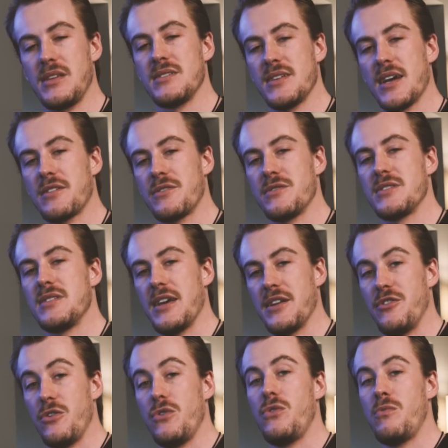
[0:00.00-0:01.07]
these sectors that
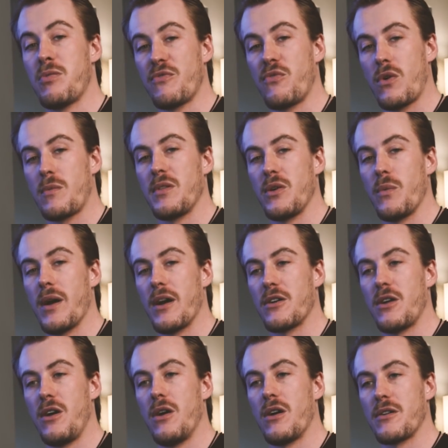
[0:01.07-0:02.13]
do perform really
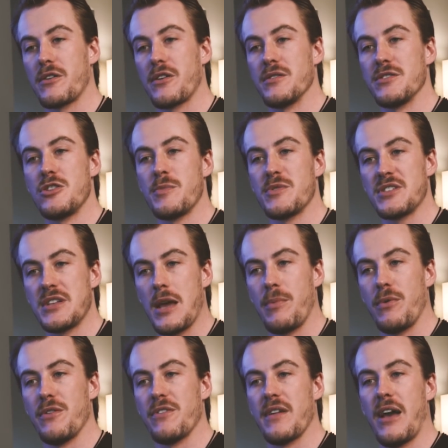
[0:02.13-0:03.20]
well are consumer
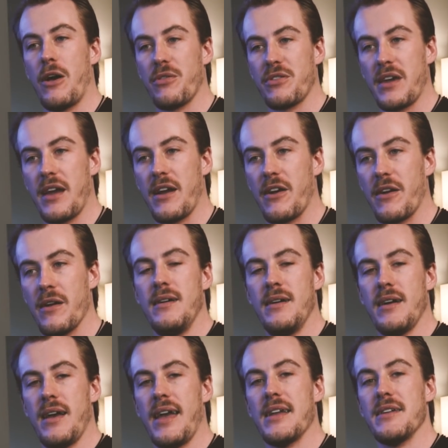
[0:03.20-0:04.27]
staples and healthcare
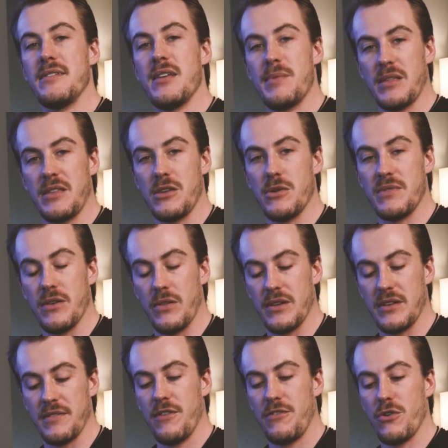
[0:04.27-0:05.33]
and typically
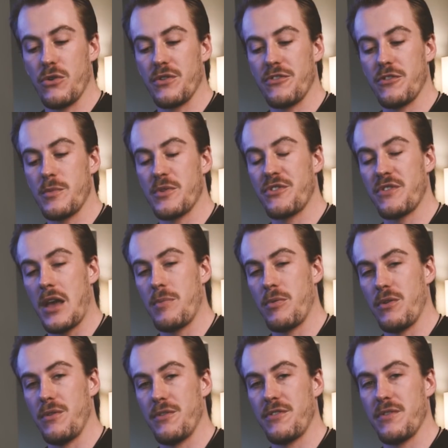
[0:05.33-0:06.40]
utilities. So consumer
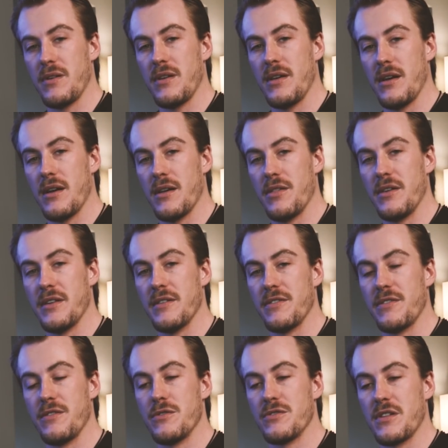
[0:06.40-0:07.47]
staples
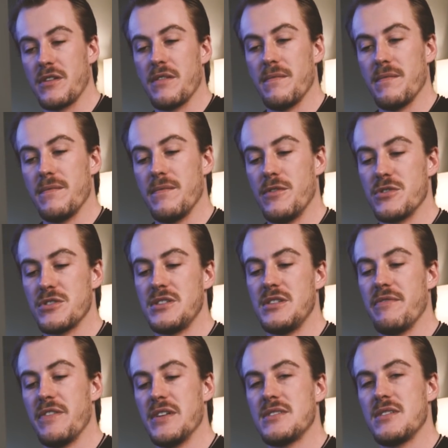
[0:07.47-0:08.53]
there's
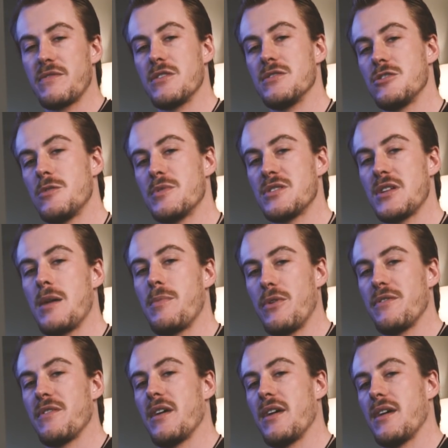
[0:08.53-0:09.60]
defensive consumer
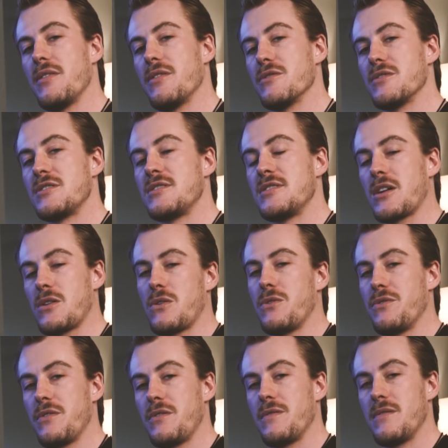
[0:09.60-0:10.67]
staples and there's cyclical
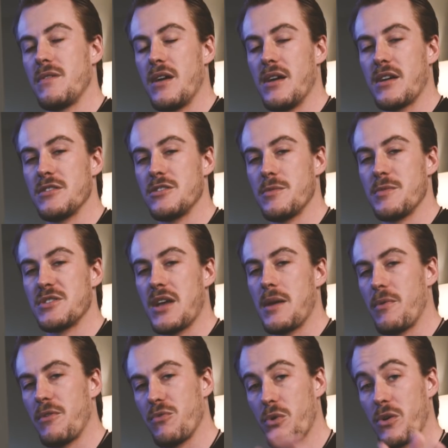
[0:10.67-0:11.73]
consumer
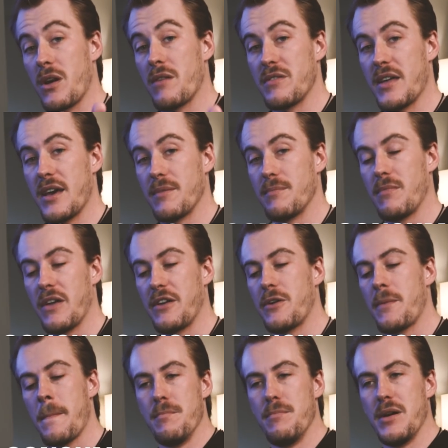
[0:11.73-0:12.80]
staples. We'll cover that
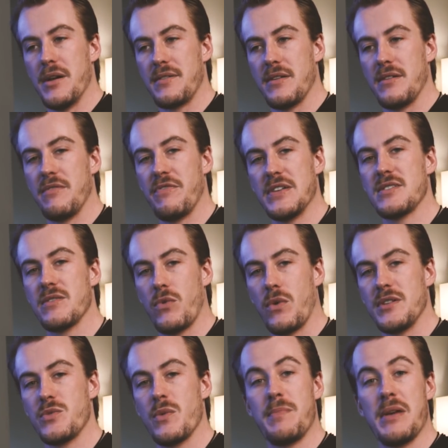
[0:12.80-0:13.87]
later. But defensive
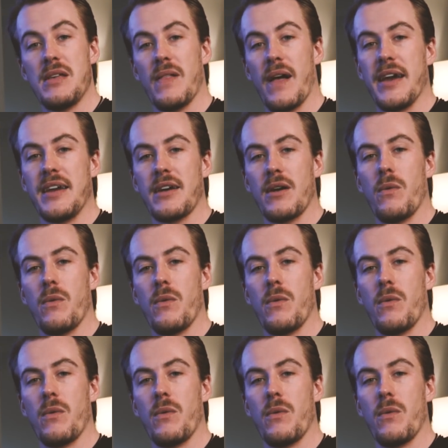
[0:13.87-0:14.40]
ones would be like